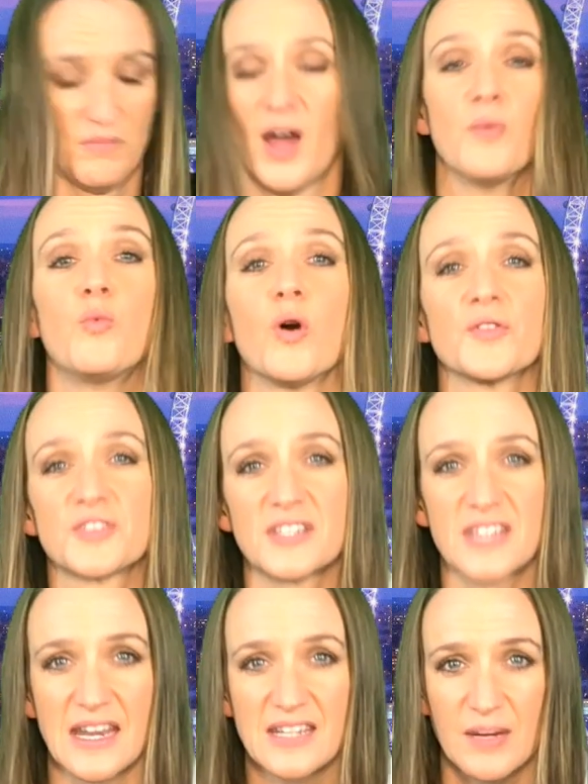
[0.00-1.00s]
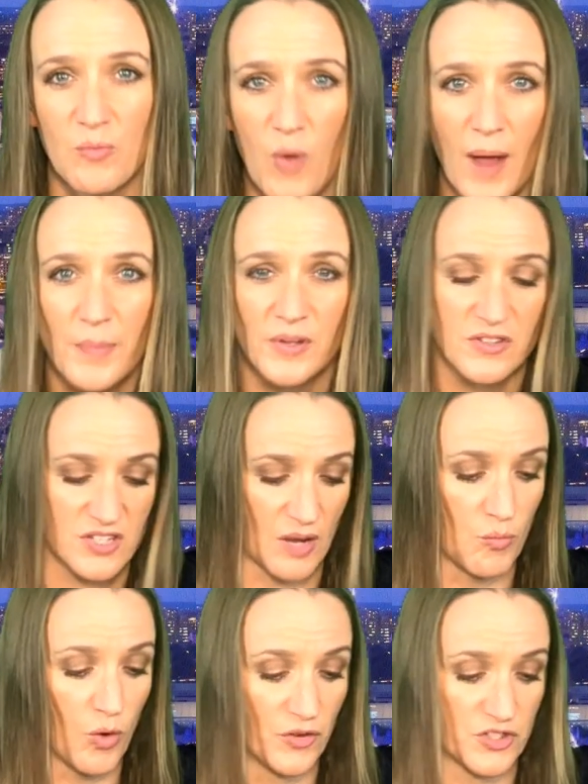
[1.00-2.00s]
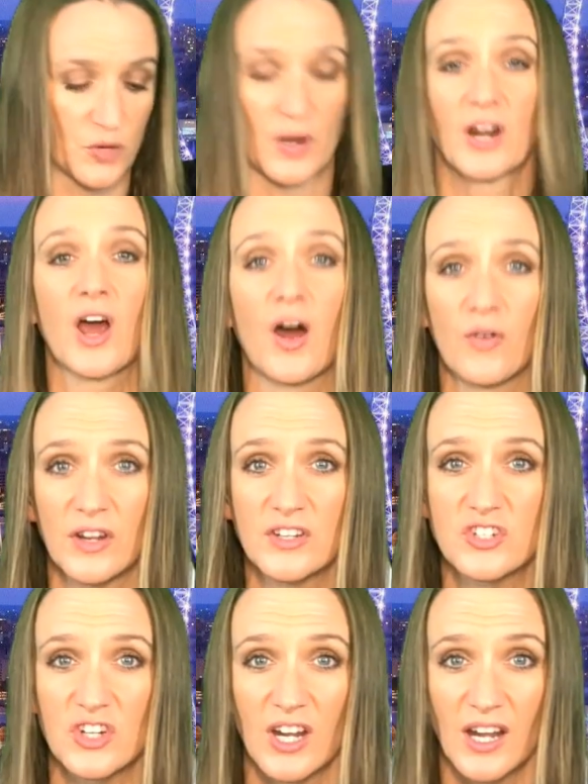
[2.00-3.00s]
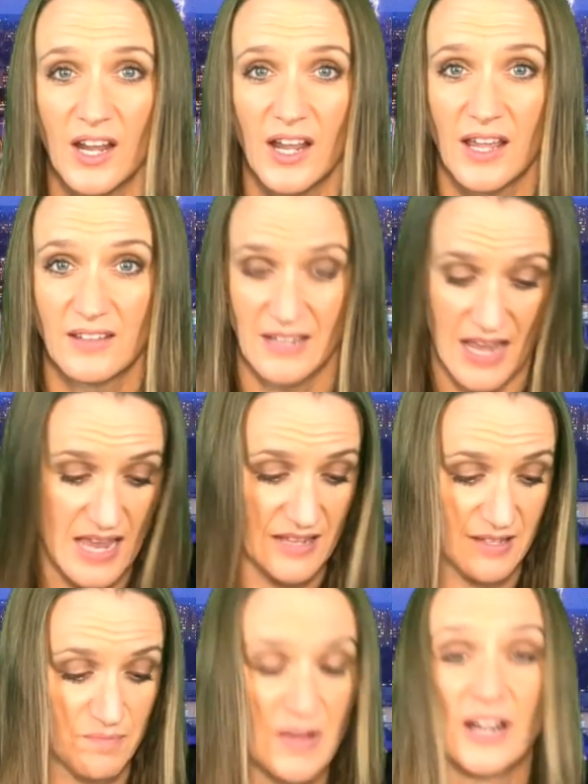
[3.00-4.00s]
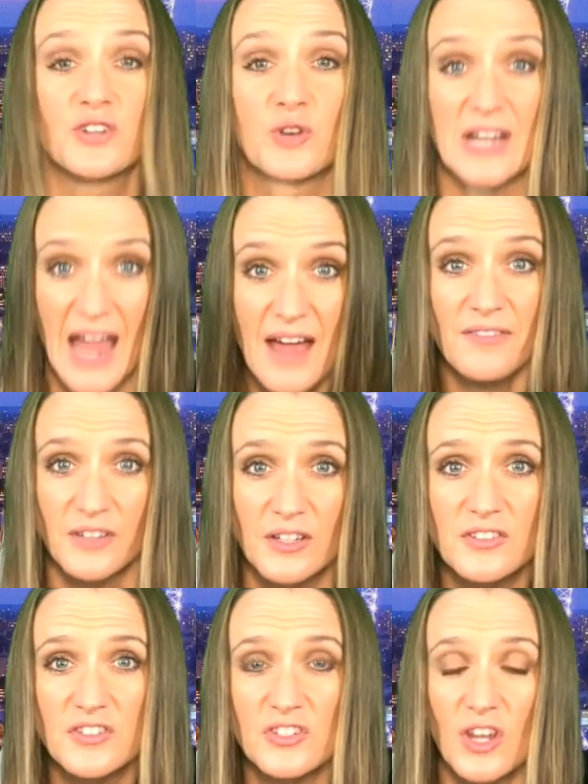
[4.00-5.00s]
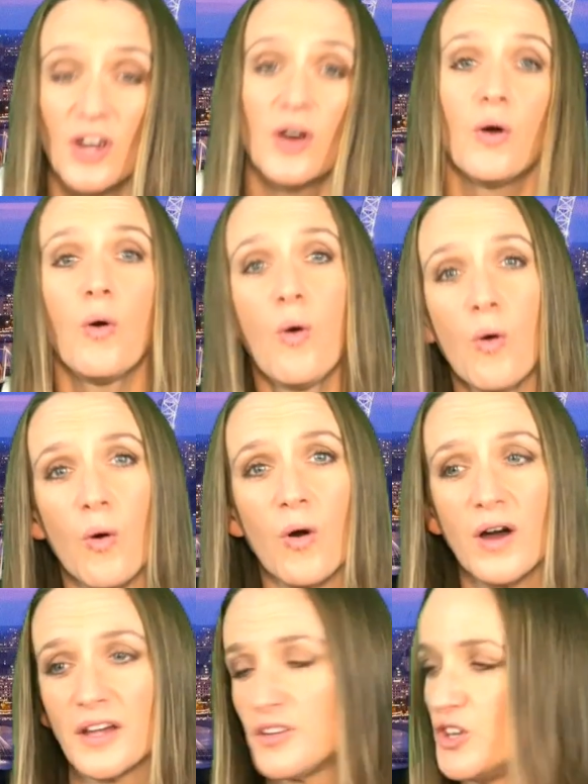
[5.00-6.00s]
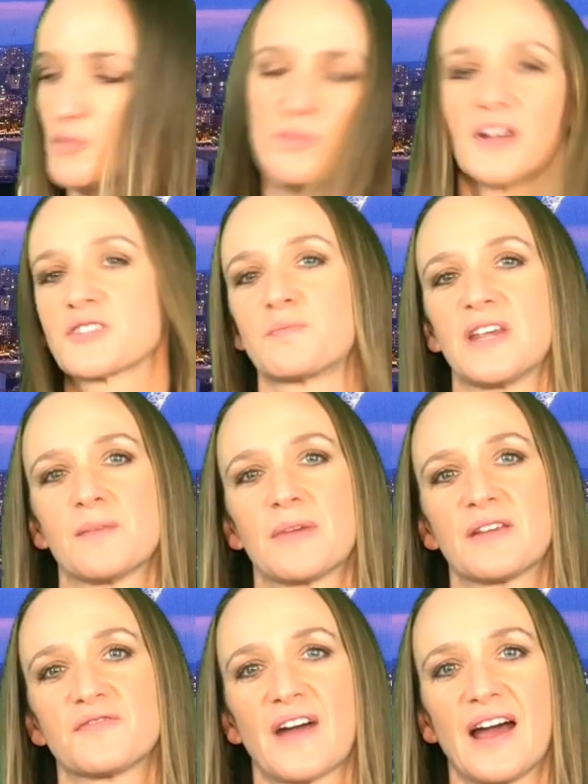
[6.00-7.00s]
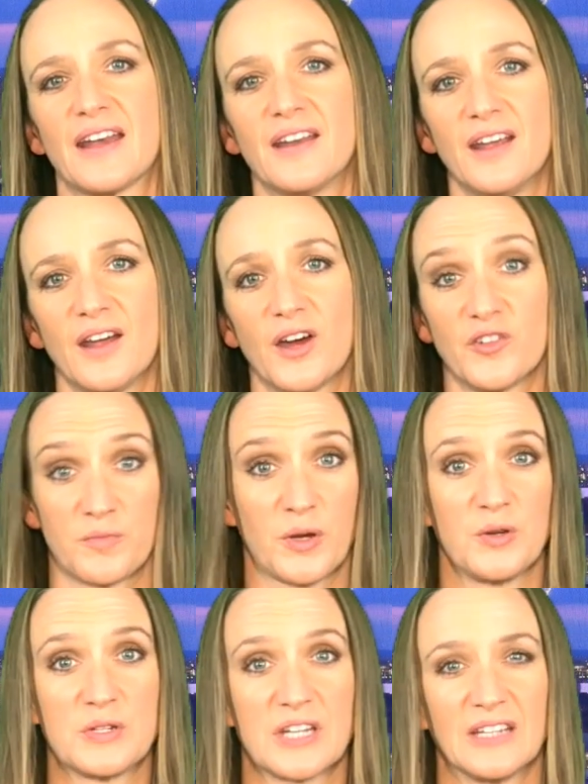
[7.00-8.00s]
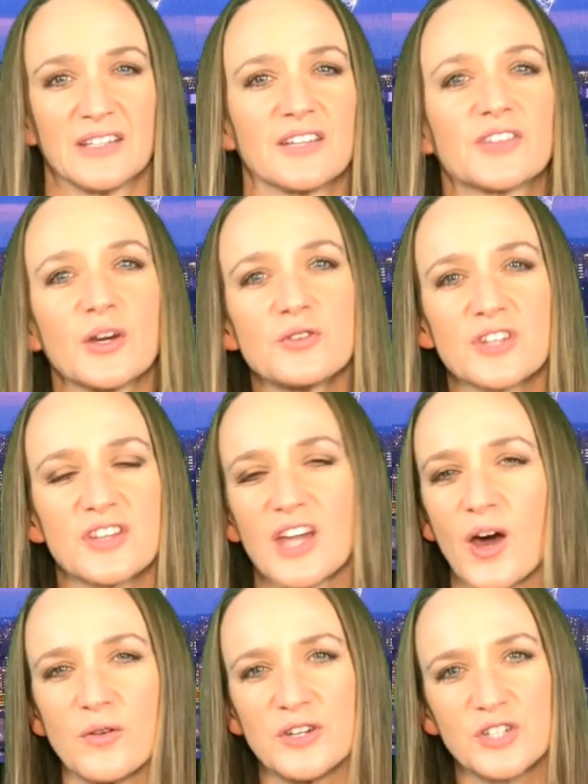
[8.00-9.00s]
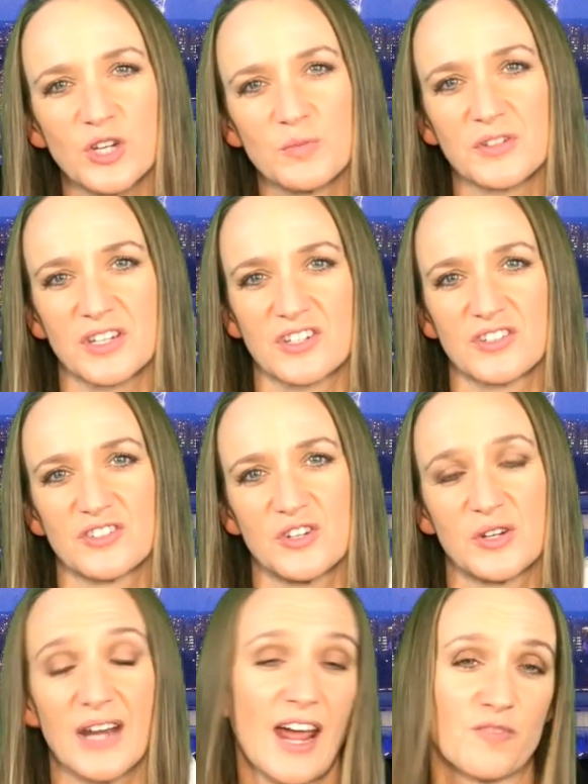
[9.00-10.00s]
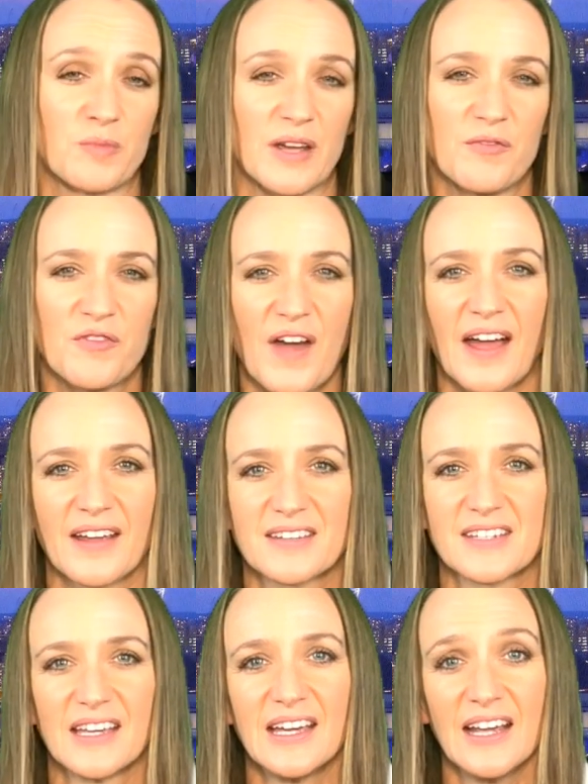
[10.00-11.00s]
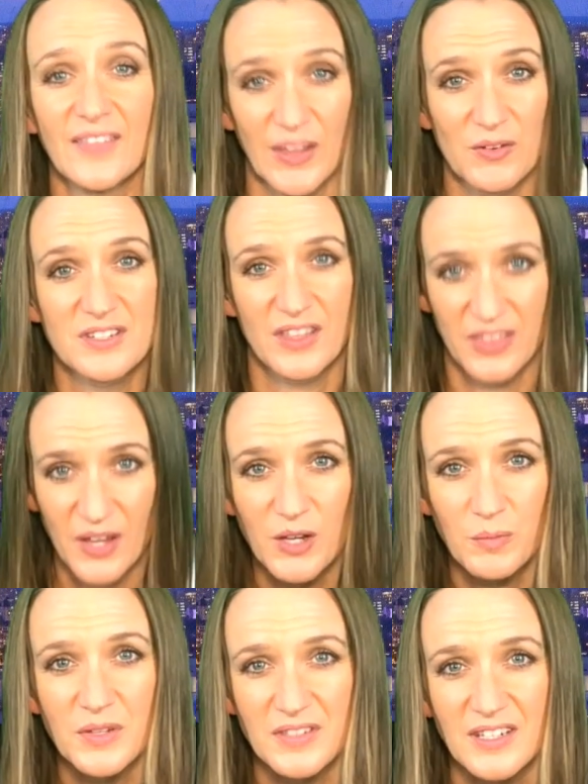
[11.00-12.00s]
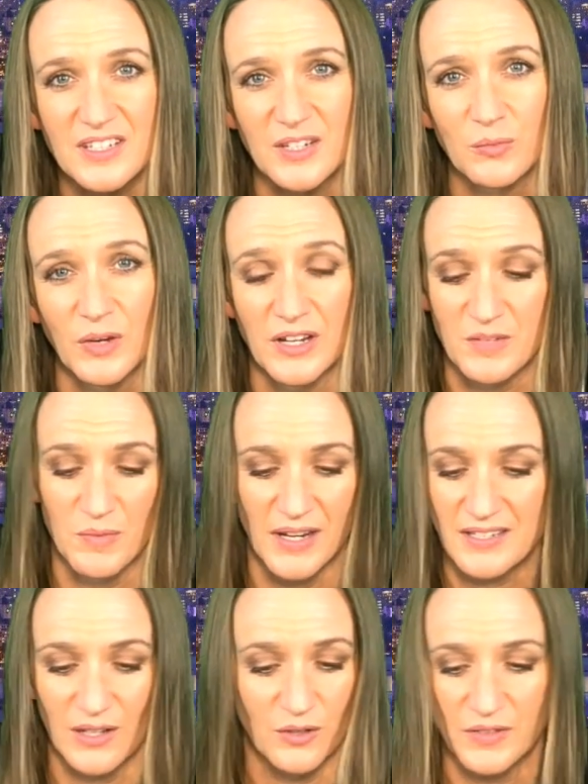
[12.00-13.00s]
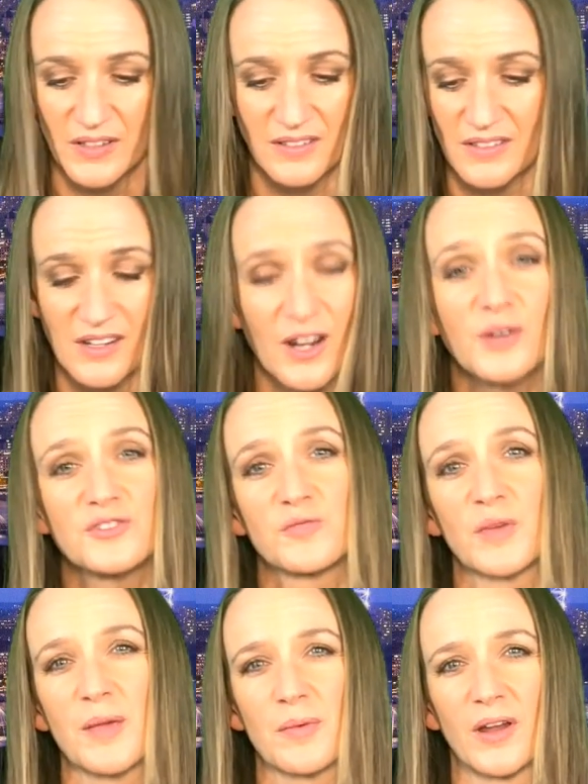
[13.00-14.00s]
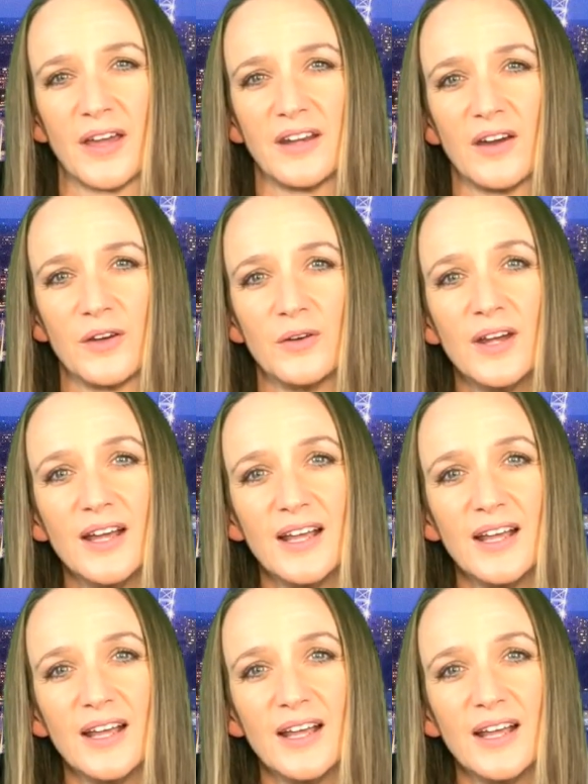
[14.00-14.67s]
and want to send him weapons and want to encourage his military efforts, or you must be a big fan of Putin. That those are the only two positions you can have. But in fact, there is a third position which myself and loads of people I know